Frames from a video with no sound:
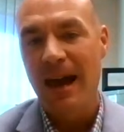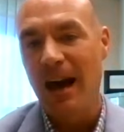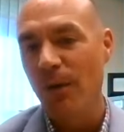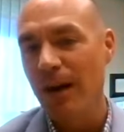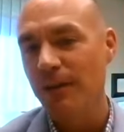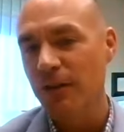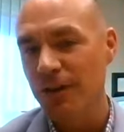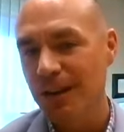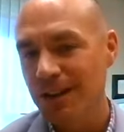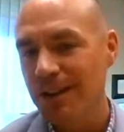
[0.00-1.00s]
However,
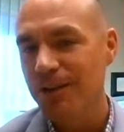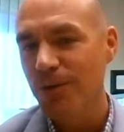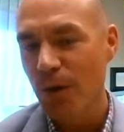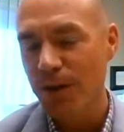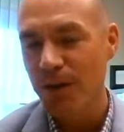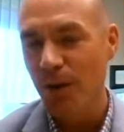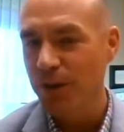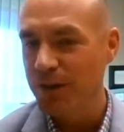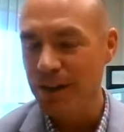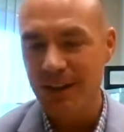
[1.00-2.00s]
creatine is one of those,
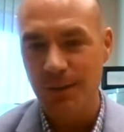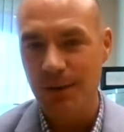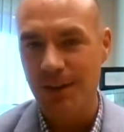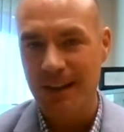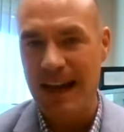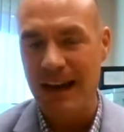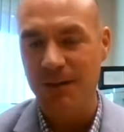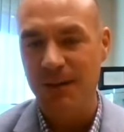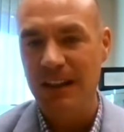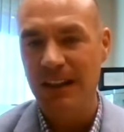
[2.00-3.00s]
very similar to
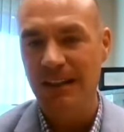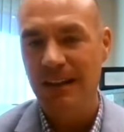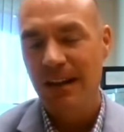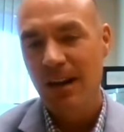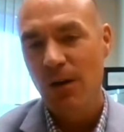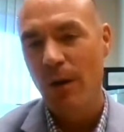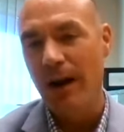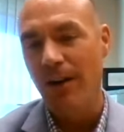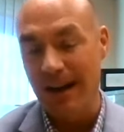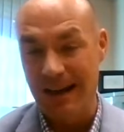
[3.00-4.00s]
caffeine,
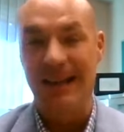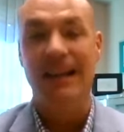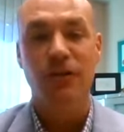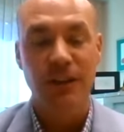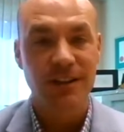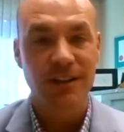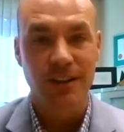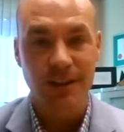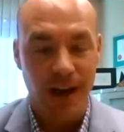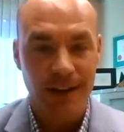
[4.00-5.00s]
where an increase in the
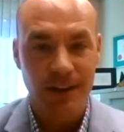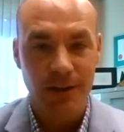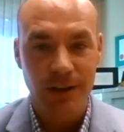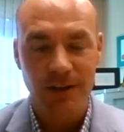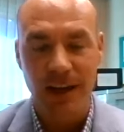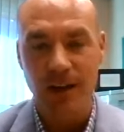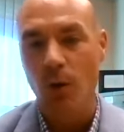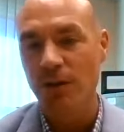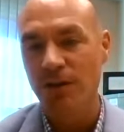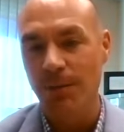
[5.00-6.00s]
dietary intake
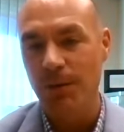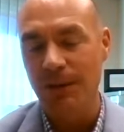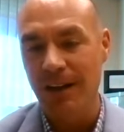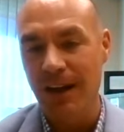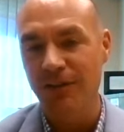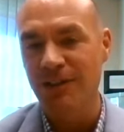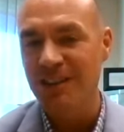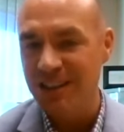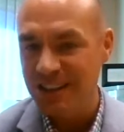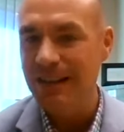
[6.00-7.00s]
or supplementation
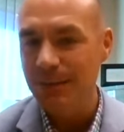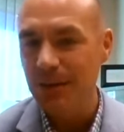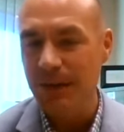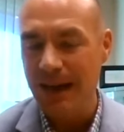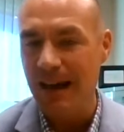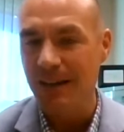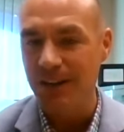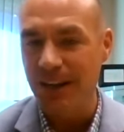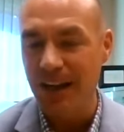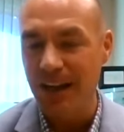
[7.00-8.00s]
seems to be
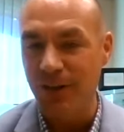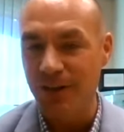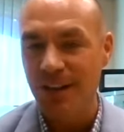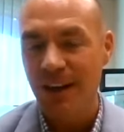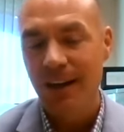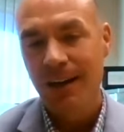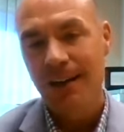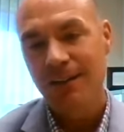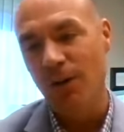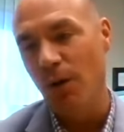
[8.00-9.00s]
advantageous.
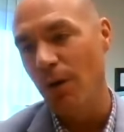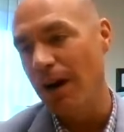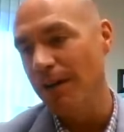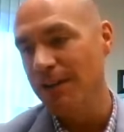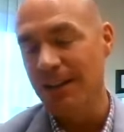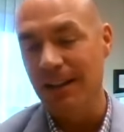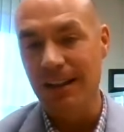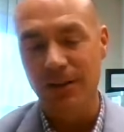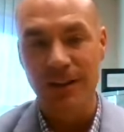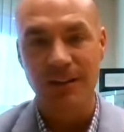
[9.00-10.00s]
So obviously an
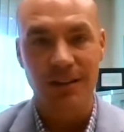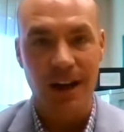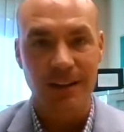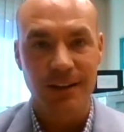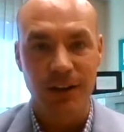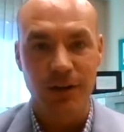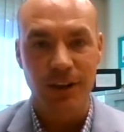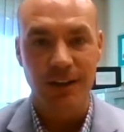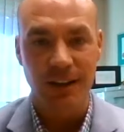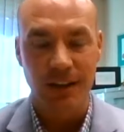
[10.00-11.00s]
increase in dietary
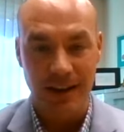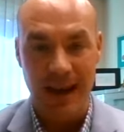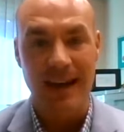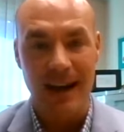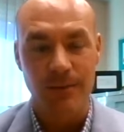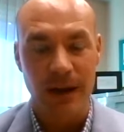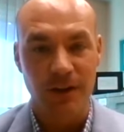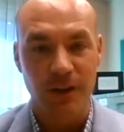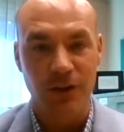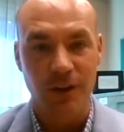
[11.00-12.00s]
creatine can have
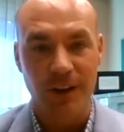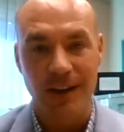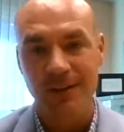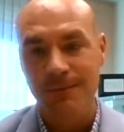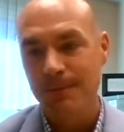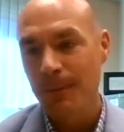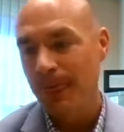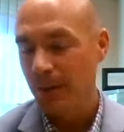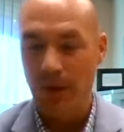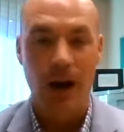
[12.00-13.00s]
beneficial effects.
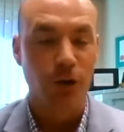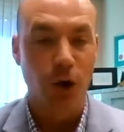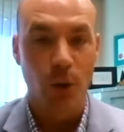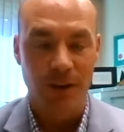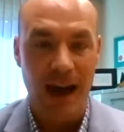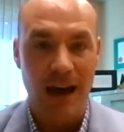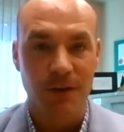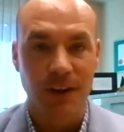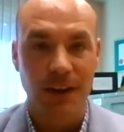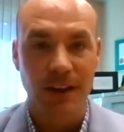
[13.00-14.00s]
We all know with
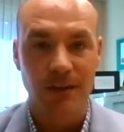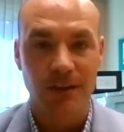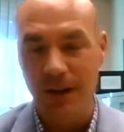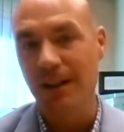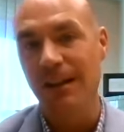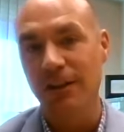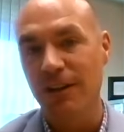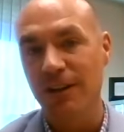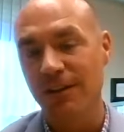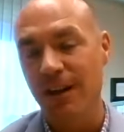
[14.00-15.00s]
caffeine, you get an
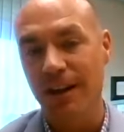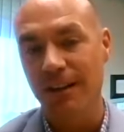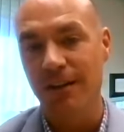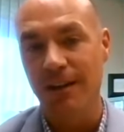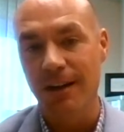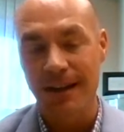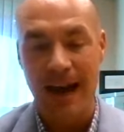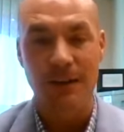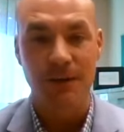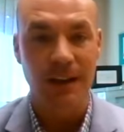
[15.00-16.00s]
increase in dietary
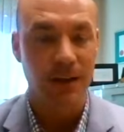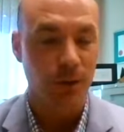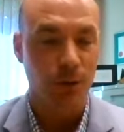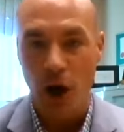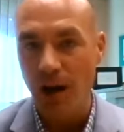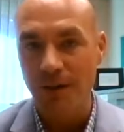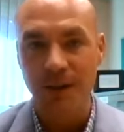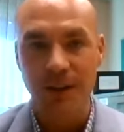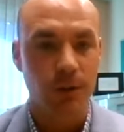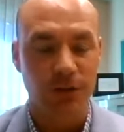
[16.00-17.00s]
caffeine through
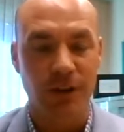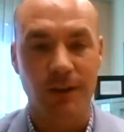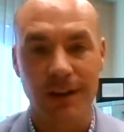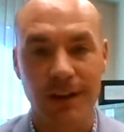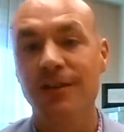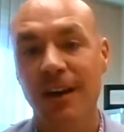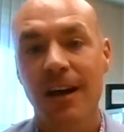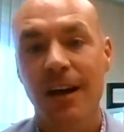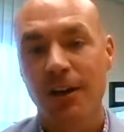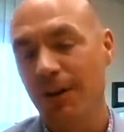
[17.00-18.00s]
coffee, whichever it is,
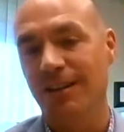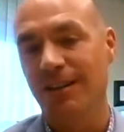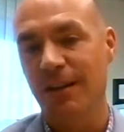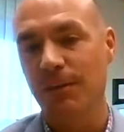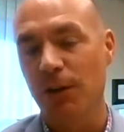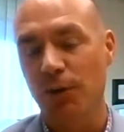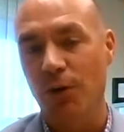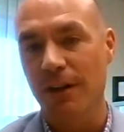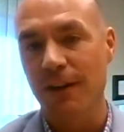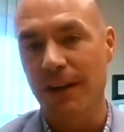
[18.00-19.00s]
you get a
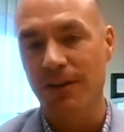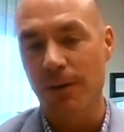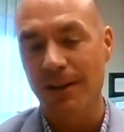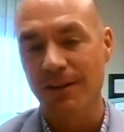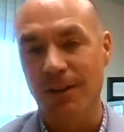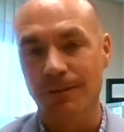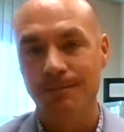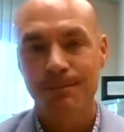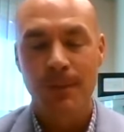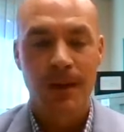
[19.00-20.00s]
stimulatory effect to the muscle.
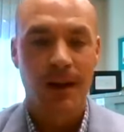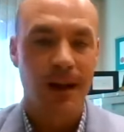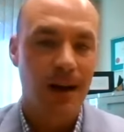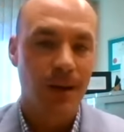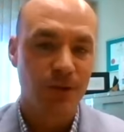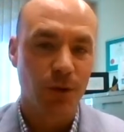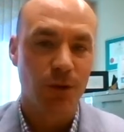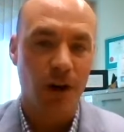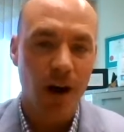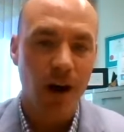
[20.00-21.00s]
Um, so
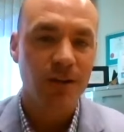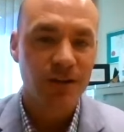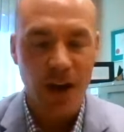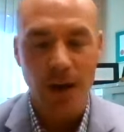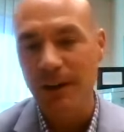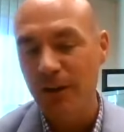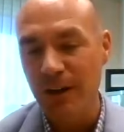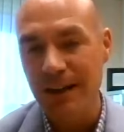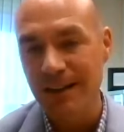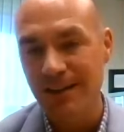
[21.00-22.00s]
there are some
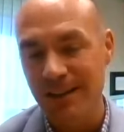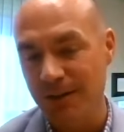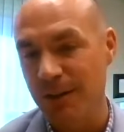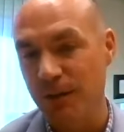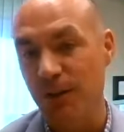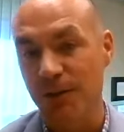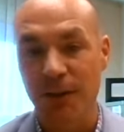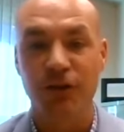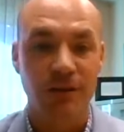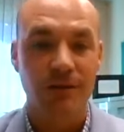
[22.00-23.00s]
ingredients that, if you're
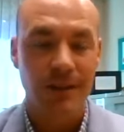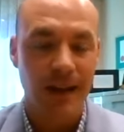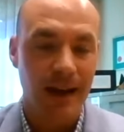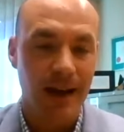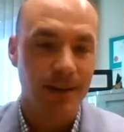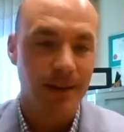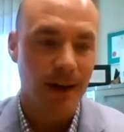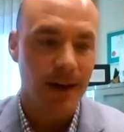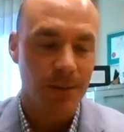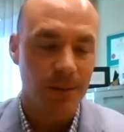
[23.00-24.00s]
deficient, can
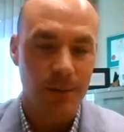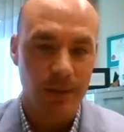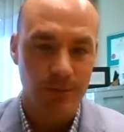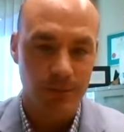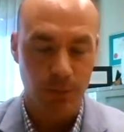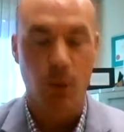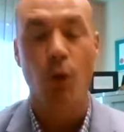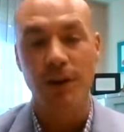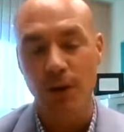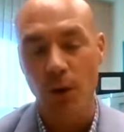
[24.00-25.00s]
uh, be
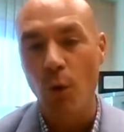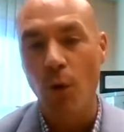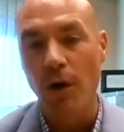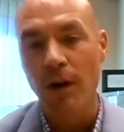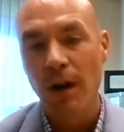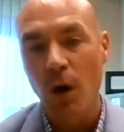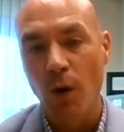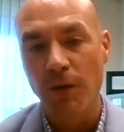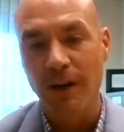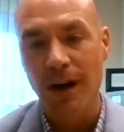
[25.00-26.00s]
supported or
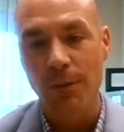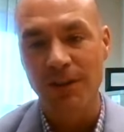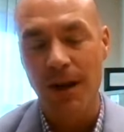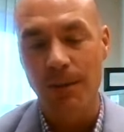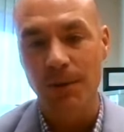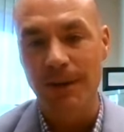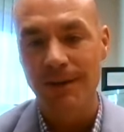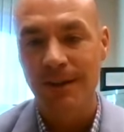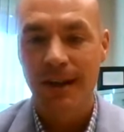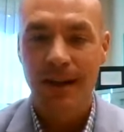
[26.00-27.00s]
overcome with
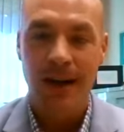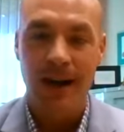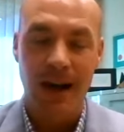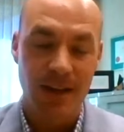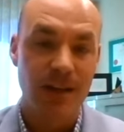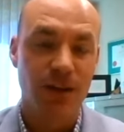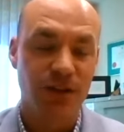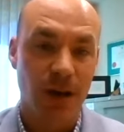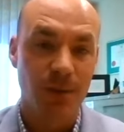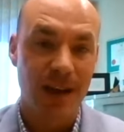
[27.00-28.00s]
supplements. Uh, and then there's
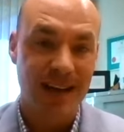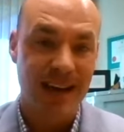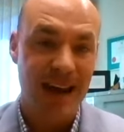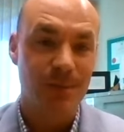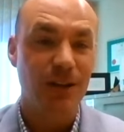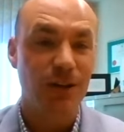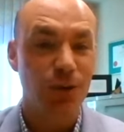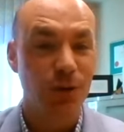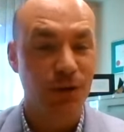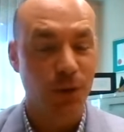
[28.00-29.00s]
some that can be
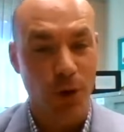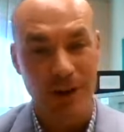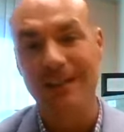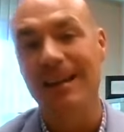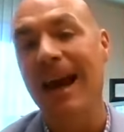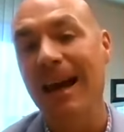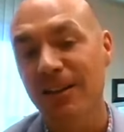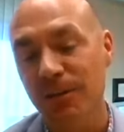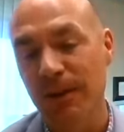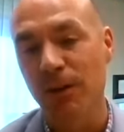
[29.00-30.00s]
used for an
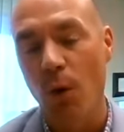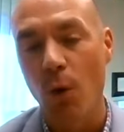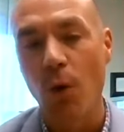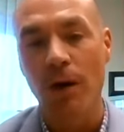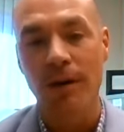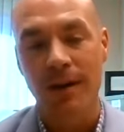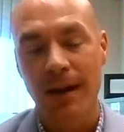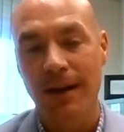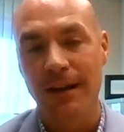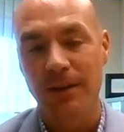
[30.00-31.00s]
enhancement or
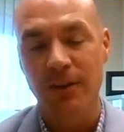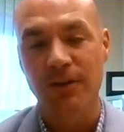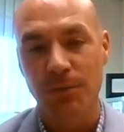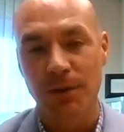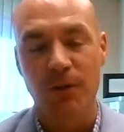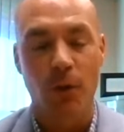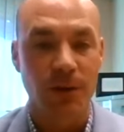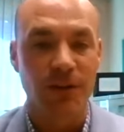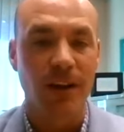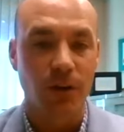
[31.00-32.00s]
an increase in
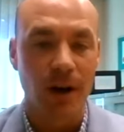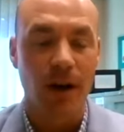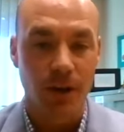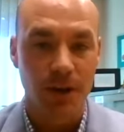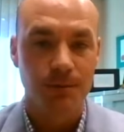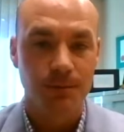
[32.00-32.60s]
performance and or health.